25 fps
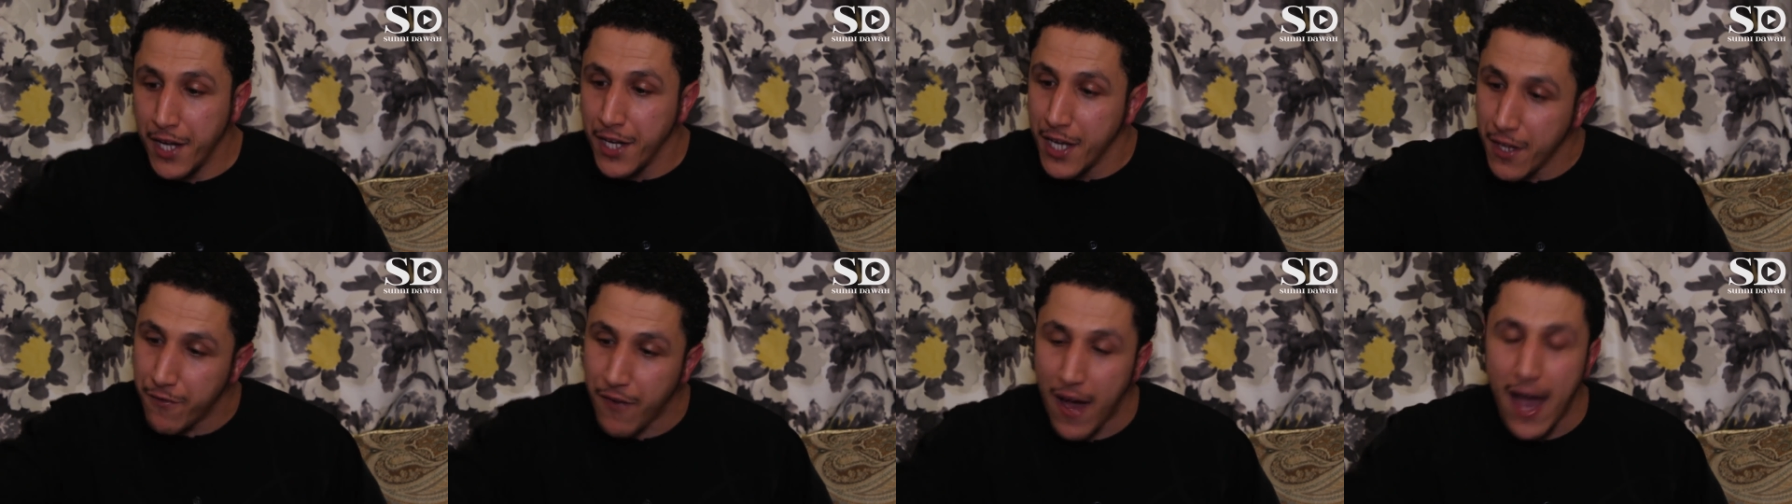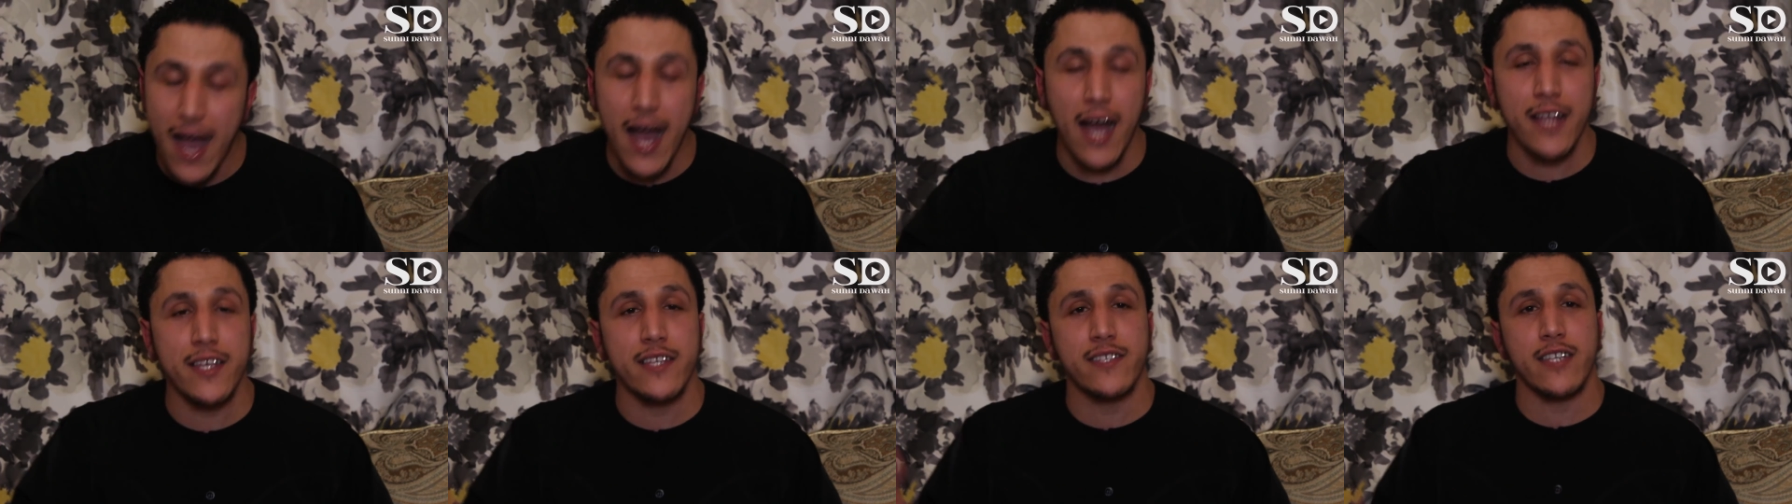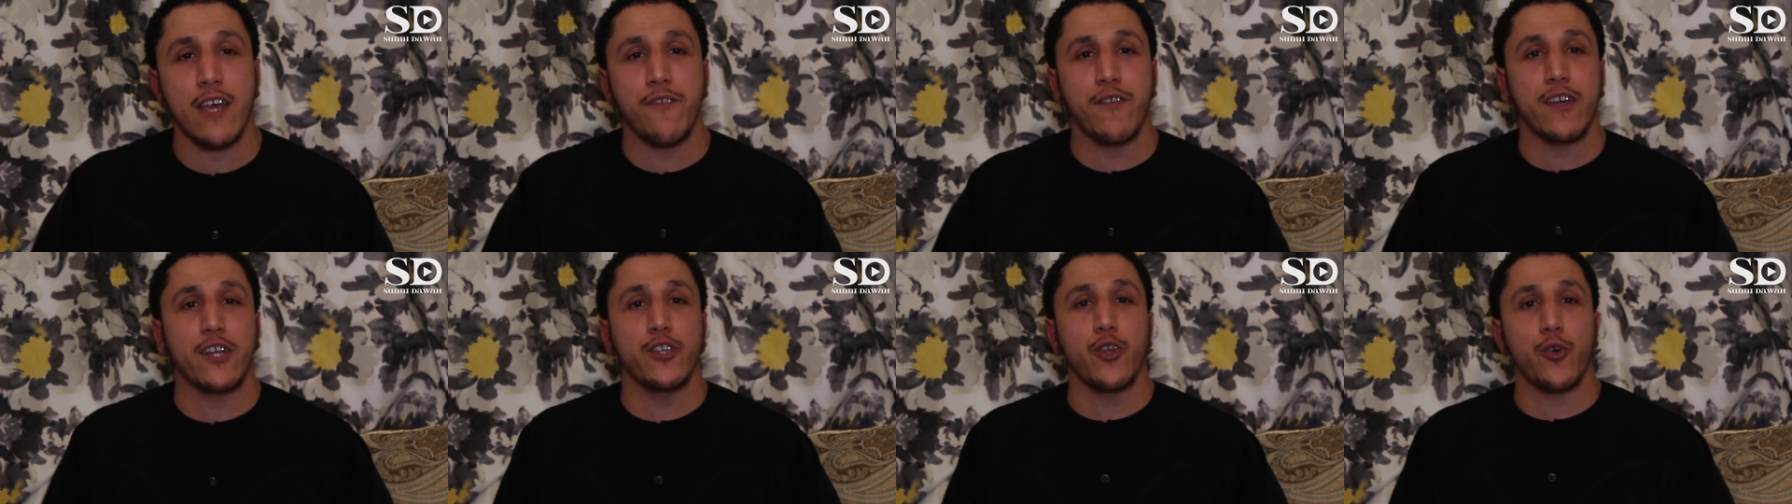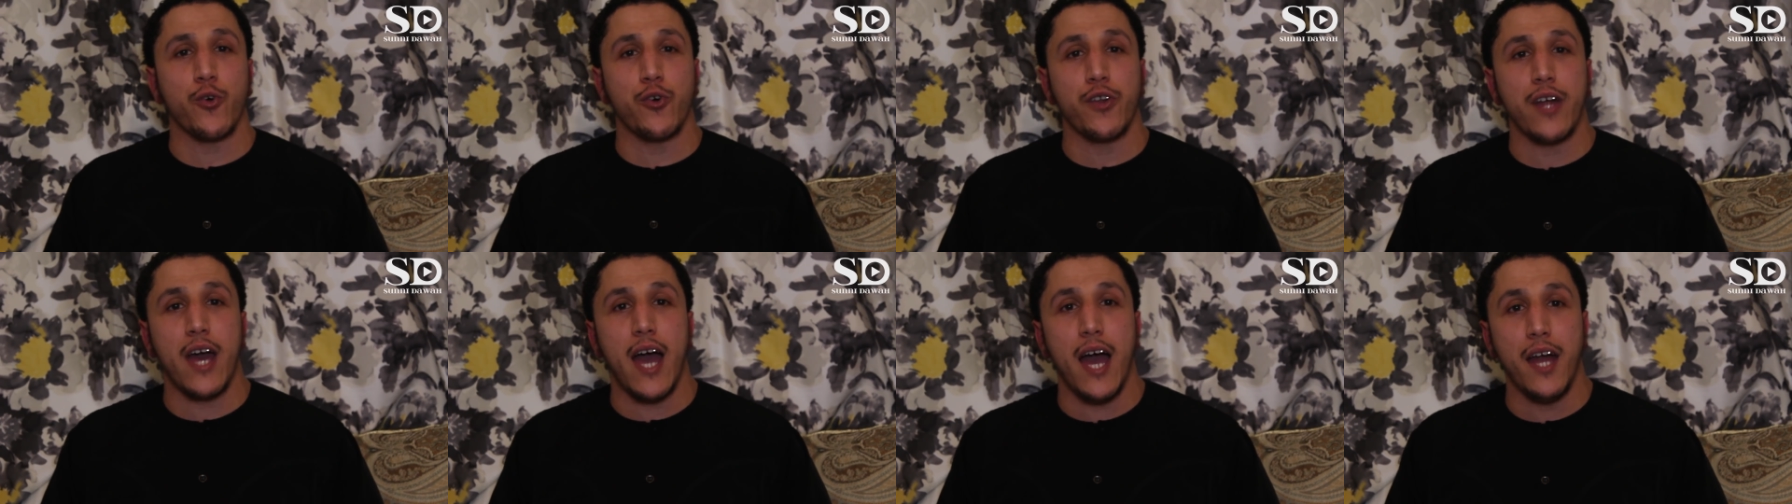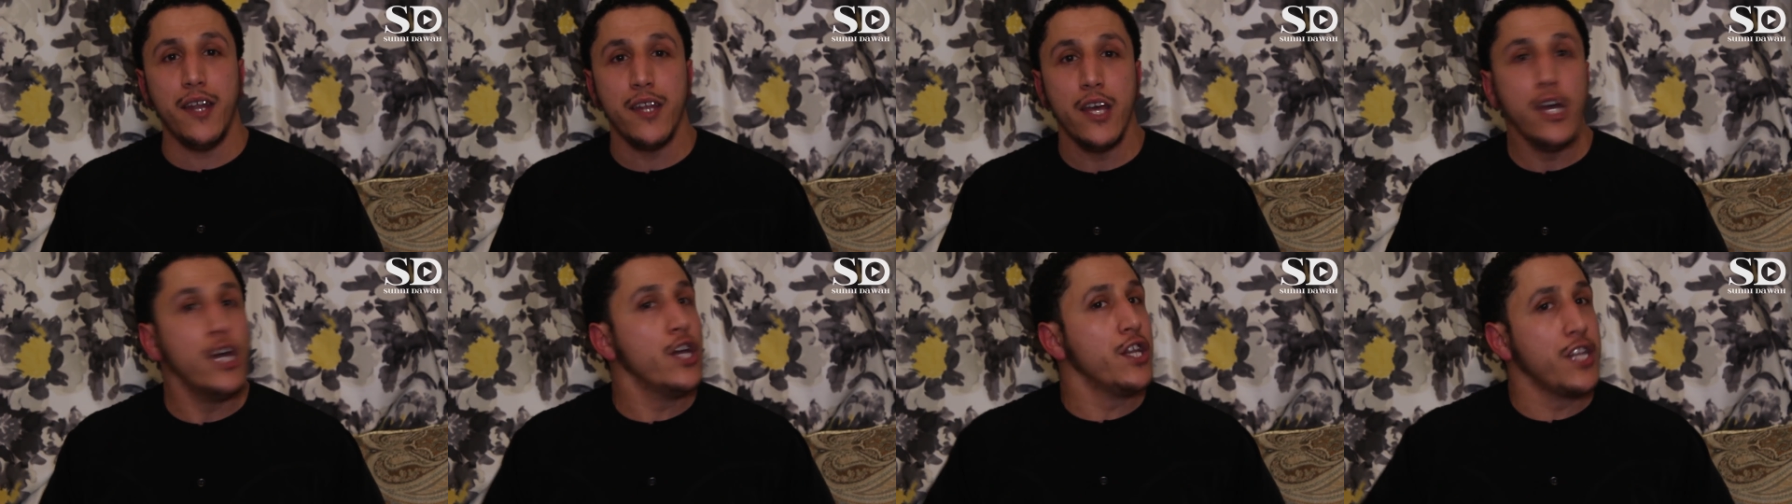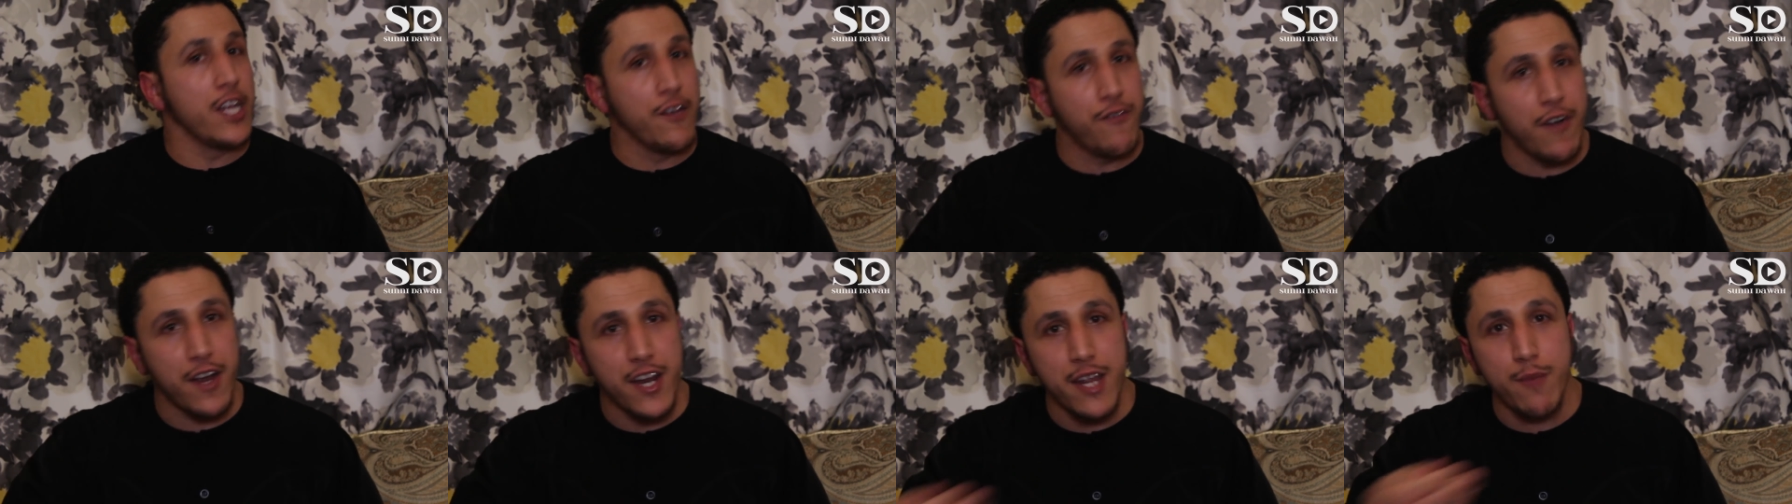never added something in the Quran,
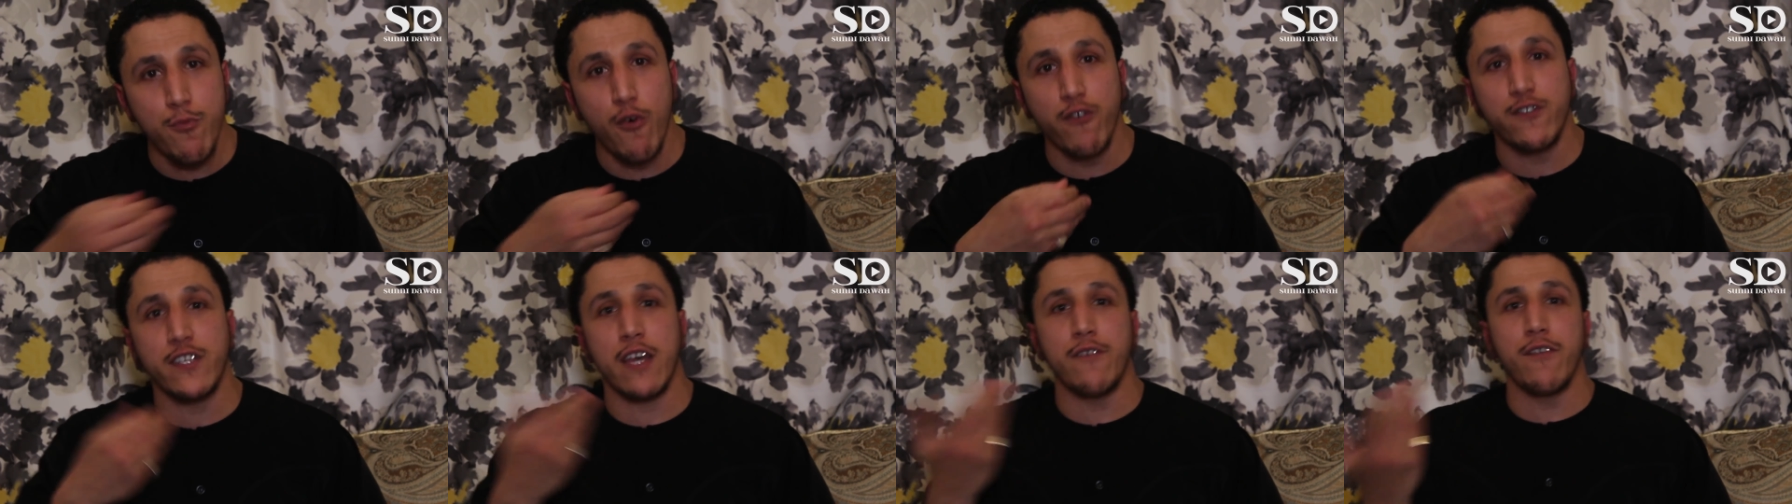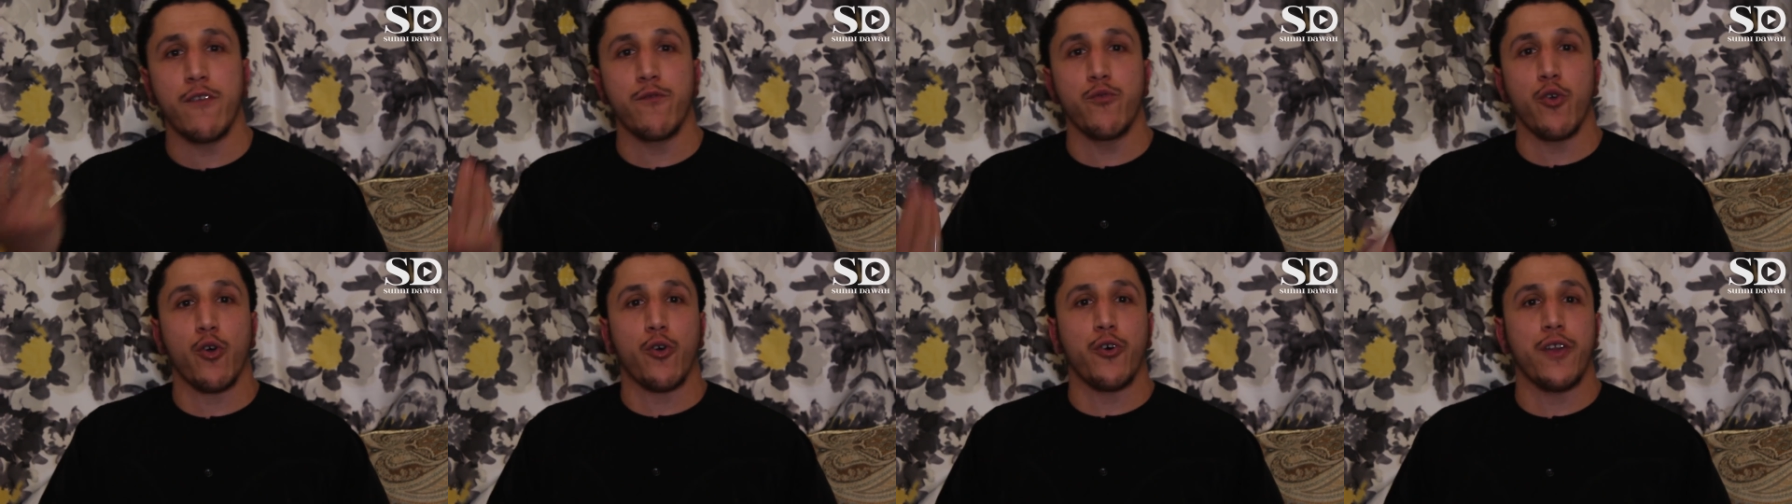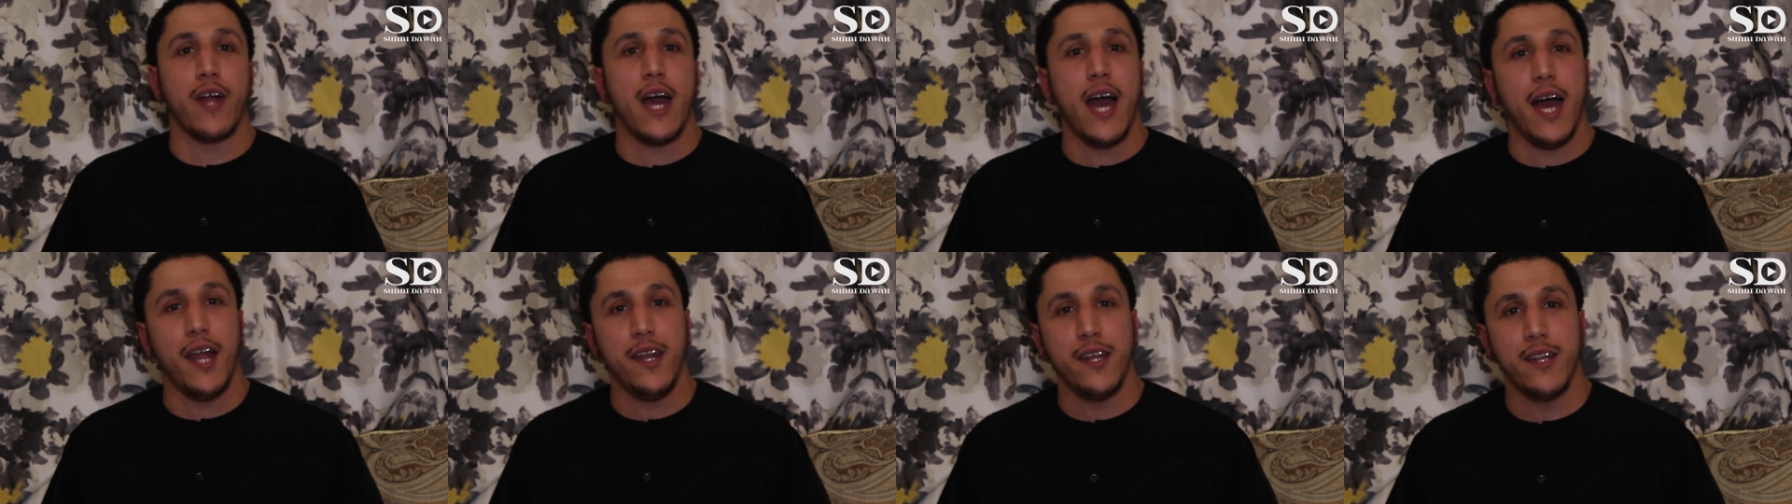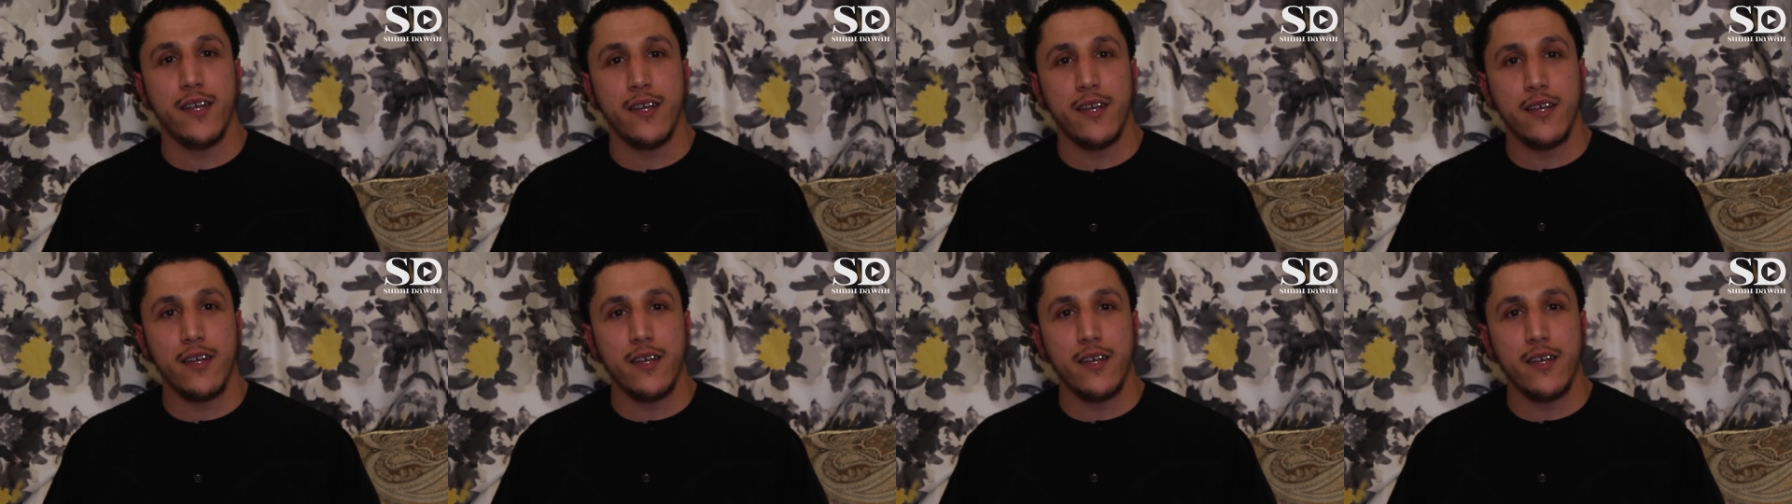never removed something in the Quran?